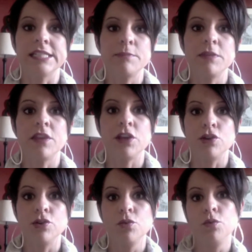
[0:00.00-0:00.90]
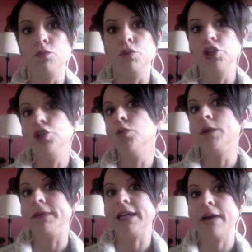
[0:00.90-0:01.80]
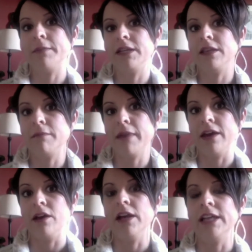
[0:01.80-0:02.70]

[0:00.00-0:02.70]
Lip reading: something that you knew would be coming in the mail.